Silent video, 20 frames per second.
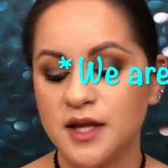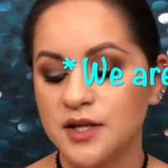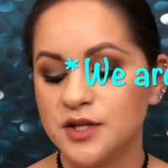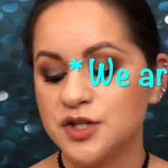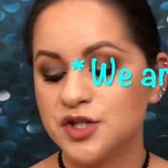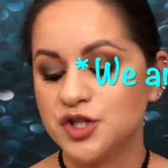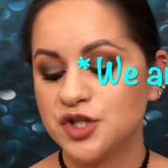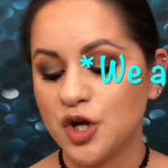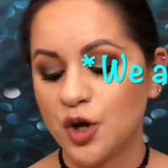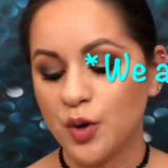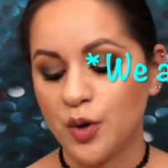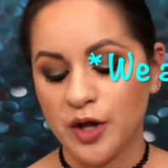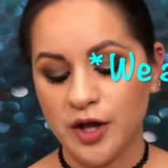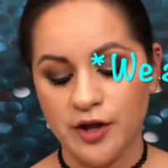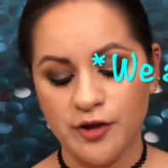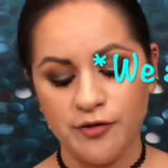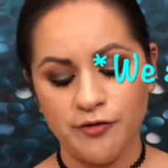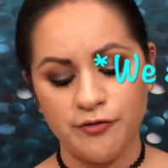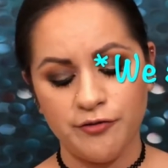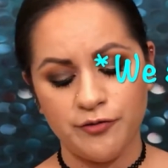So
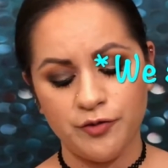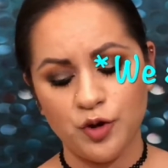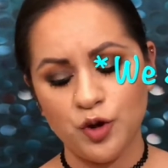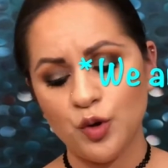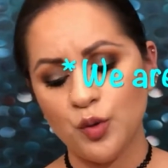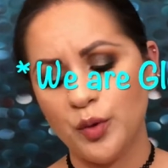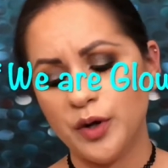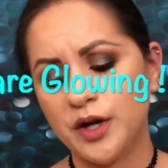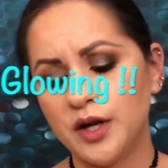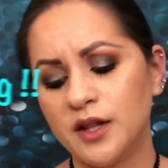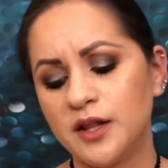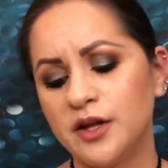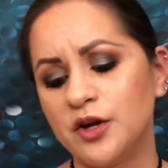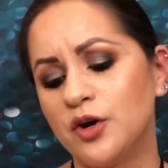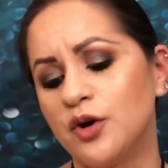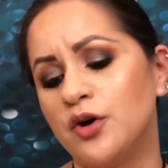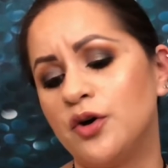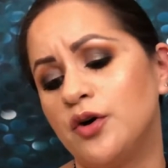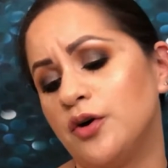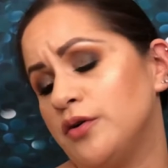if you went a
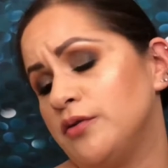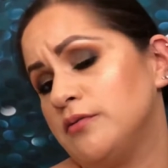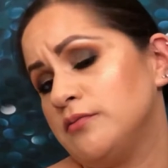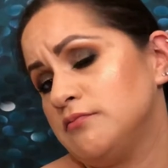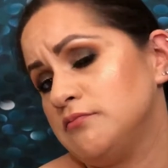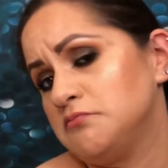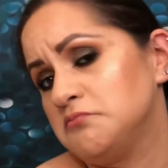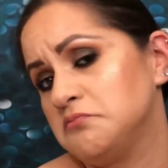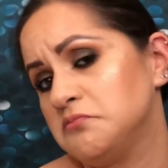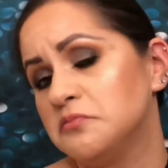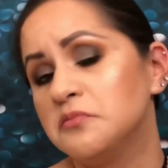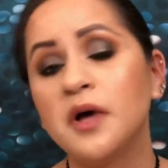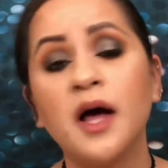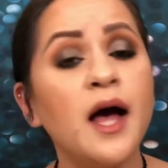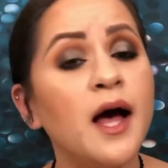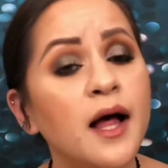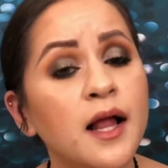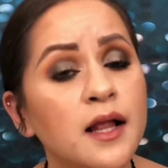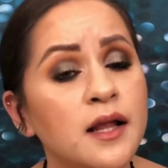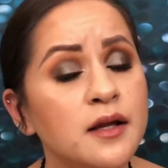little
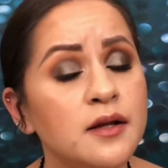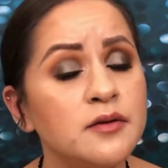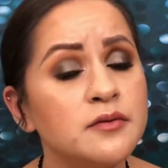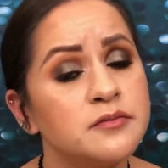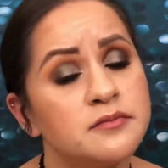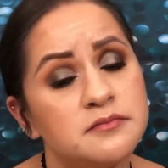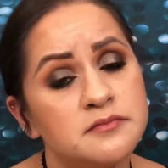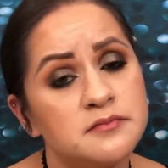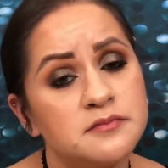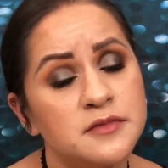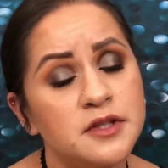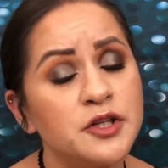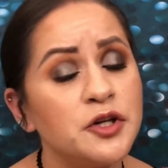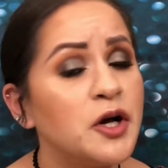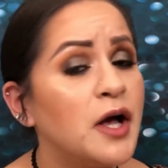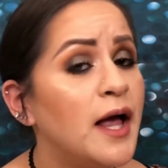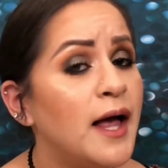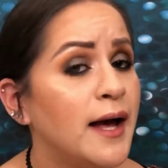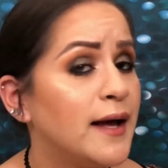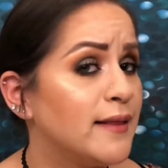a little
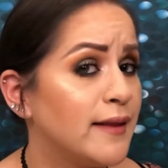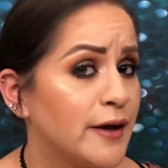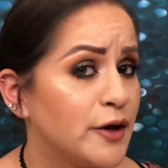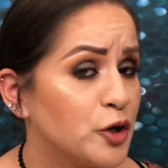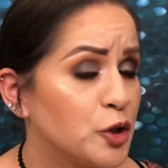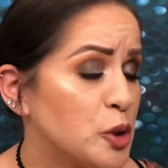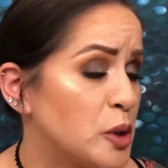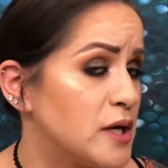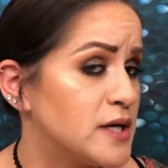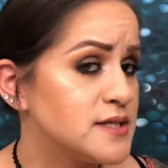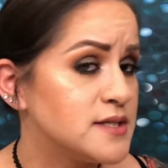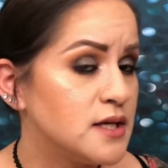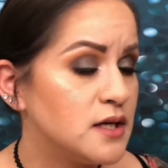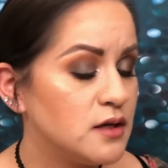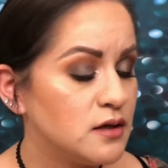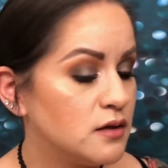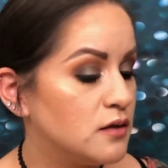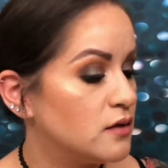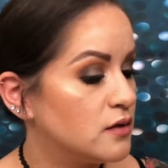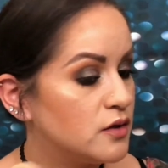highlighter
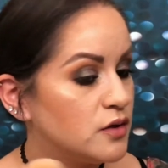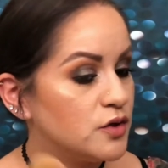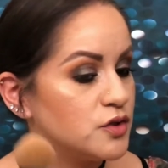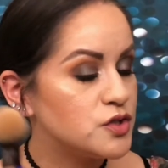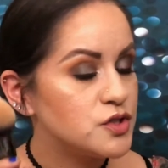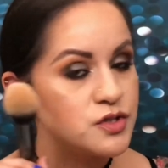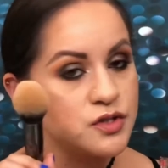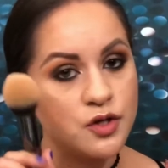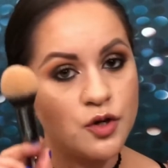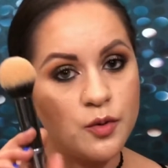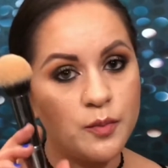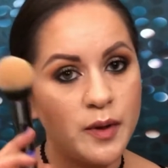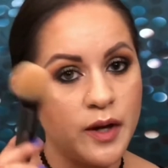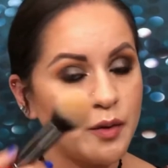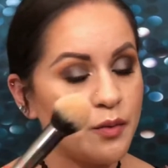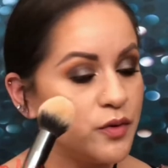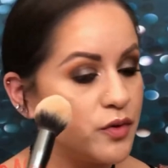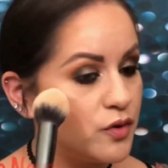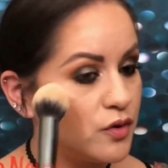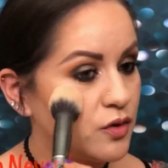crazy, just go
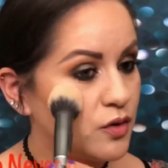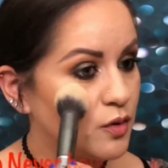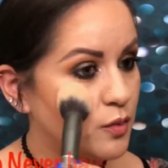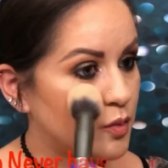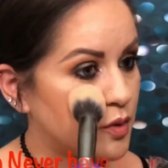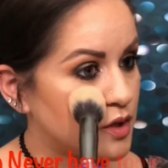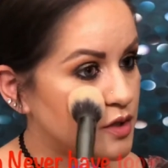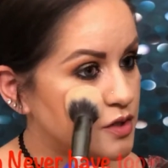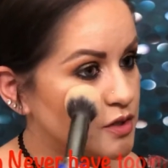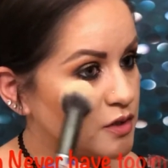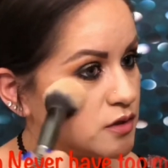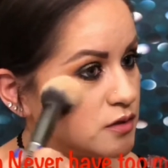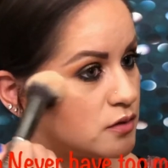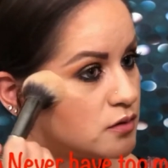back with your little brush.